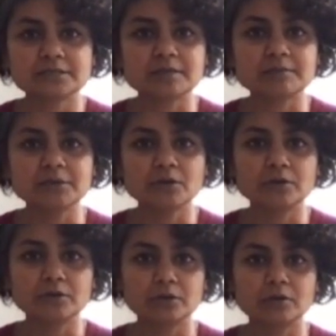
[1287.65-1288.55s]

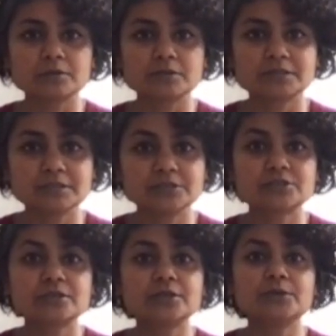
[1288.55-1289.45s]
semi-autonomous
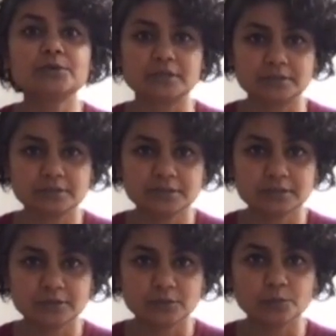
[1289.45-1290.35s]
digital units
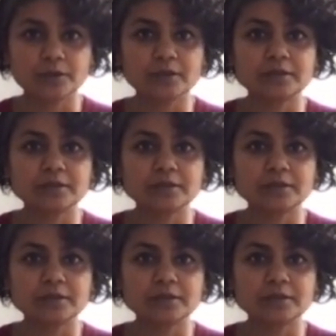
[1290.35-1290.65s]
with